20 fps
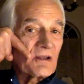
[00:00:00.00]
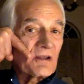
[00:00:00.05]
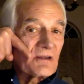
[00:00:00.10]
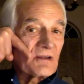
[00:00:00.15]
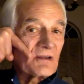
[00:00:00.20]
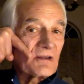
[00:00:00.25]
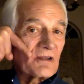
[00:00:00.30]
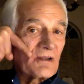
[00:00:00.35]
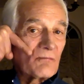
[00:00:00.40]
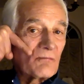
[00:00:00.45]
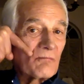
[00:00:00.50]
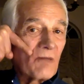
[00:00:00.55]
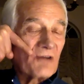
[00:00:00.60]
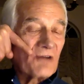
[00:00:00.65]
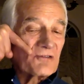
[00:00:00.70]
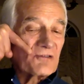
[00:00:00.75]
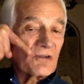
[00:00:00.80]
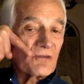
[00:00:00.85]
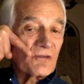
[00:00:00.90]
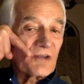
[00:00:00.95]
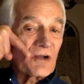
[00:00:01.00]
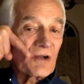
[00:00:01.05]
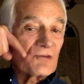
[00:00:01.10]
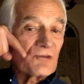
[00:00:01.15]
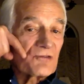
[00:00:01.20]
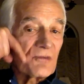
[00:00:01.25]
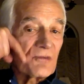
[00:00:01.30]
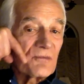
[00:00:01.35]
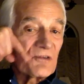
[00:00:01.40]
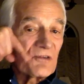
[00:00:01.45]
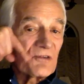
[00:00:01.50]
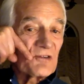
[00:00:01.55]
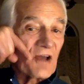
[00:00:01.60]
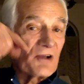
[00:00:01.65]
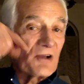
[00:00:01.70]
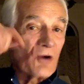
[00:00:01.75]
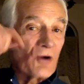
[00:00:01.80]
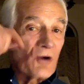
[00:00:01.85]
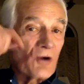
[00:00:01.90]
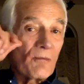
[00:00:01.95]
the muscle that goes from the
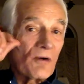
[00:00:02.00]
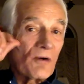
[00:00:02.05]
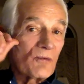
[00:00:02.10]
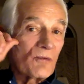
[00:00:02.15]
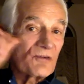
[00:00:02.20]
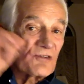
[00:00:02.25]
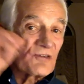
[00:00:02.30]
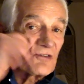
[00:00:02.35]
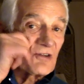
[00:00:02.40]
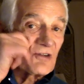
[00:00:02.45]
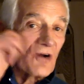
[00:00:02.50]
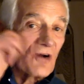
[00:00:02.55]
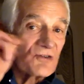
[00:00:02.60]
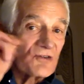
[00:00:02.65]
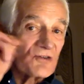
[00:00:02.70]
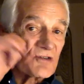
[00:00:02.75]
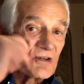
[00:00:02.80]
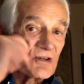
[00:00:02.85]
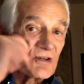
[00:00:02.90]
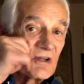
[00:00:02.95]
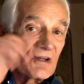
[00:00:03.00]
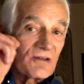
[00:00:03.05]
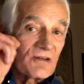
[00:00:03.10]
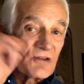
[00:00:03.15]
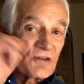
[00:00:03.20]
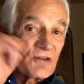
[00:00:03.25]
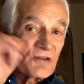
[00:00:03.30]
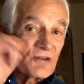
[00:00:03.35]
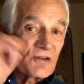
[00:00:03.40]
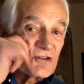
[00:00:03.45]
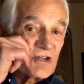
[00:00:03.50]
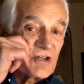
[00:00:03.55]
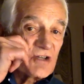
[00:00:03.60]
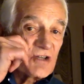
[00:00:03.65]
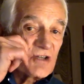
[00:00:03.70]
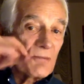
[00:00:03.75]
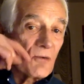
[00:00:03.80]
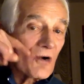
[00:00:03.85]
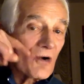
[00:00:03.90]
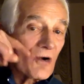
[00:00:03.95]
zygoma, which is the arch, the
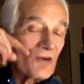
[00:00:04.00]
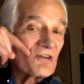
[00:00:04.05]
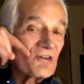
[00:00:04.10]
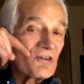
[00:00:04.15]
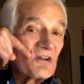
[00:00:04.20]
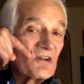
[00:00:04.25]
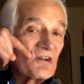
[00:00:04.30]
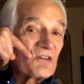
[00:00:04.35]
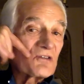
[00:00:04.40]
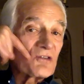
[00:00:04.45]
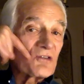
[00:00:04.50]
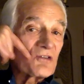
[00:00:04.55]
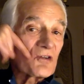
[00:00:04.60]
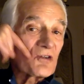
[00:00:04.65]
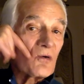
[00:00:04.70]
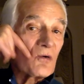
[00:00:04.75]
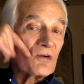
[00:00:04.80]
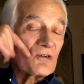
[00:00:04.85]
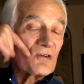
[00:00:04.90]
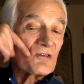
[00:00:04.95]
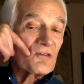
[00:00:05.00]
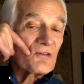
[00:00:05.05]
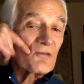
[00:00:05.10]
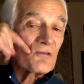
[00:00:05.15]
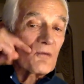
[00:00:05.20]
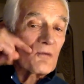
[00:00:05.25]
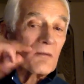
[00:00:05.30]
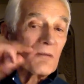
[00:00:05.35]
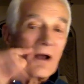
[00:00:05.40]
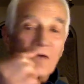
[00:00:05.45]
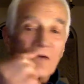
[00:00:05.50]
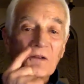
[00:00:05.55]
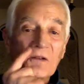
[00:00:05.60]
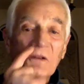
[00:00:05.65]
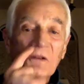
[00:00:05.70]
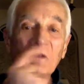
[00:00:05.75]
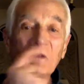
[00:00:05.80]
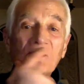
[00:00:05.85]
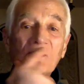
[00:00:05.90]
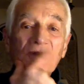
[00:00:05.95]
cheekbone arch, to the corners of your mouth.
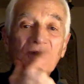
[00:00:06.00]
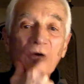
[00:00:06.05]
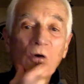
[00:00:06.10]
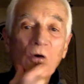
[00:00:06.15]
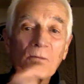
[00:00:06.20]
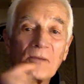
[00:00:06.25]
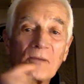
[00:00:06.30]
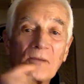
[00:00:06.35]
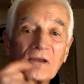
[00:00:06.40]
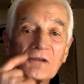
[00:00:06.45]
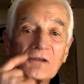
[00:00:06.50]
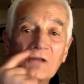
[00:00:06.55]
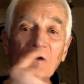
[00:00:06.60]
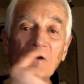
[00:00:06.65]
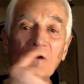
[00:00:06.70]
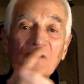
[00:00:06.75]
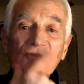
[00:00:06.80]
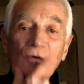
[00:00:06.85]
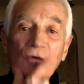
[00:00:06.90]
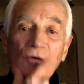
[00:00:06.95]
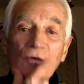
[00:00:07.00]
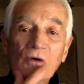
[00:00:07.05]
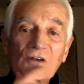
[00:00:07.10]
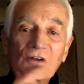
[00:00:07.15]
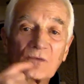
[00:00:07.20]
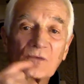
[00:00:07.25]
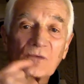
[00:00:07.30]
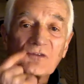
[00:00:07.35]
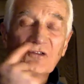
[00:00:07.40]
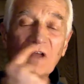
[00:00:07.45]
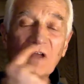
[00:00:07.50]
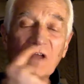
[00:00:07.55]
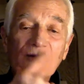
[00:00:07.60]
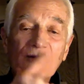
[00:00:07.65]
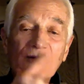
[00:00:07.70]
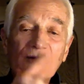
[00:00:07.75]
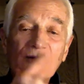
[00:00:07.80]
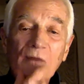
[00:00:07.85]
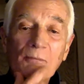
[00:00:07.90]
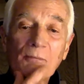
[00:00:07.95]
The orbicularis, which is like
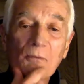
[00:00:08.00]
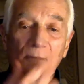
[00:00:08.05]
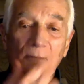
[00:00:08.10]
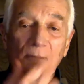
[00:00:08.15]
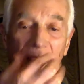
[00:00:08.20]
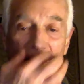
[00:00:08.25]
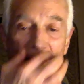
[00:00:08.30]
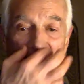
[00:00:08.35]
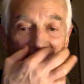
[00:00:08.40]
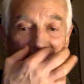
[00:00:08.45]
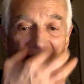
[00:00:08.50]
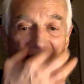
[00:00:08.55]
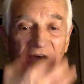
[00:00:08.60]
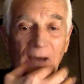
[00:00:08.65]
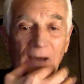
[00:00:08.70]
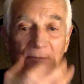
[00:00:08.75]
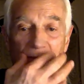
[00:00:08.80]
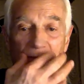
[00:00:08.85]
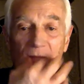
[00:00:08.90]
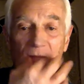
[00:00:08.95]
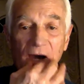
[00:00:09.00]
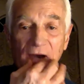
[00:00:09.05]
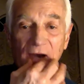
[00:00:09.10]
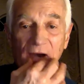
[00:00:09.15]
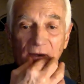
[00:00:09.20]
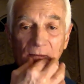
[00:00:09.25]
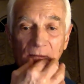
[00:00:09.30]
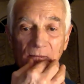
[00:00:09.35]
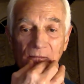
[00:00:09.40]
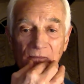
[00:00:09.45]
a rubber band, top and bottom.